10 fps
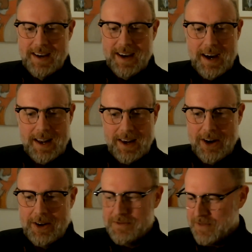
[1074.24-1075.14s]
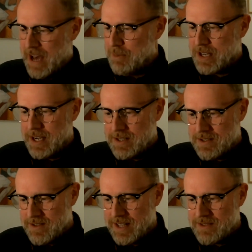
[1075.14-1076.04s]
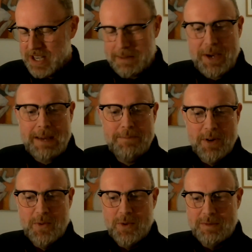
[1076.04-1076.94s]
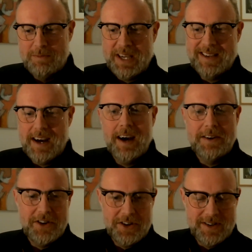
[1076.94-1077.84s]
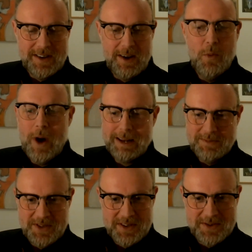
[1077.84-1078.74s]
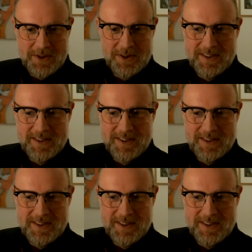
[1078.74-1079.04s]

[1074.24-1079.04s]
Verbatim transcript: uh, a lot of application centric people will be underwhelmed or